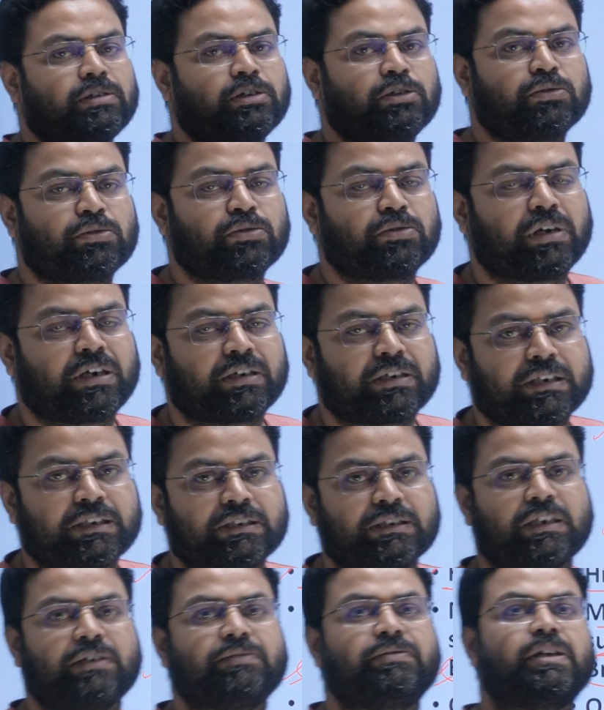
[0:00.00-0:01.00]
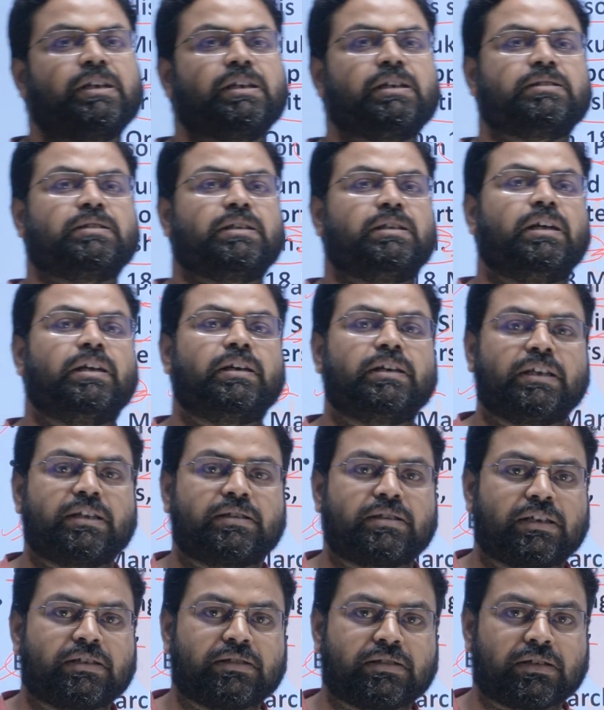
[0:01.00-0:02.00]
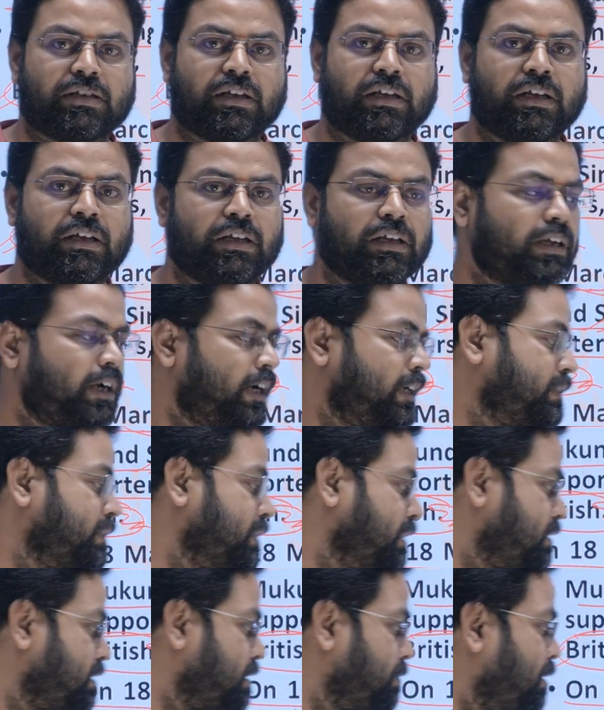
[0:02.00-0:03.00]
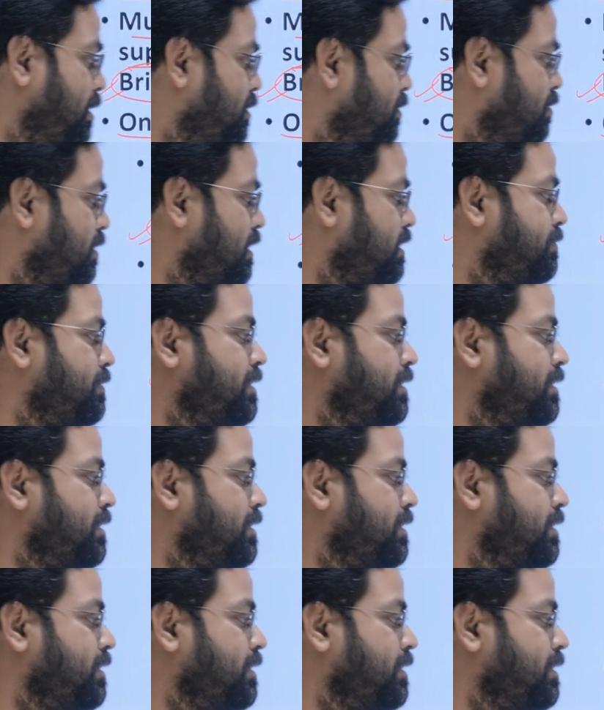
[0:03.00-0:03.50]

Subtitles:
due to unrest and various other reasons. And this amount was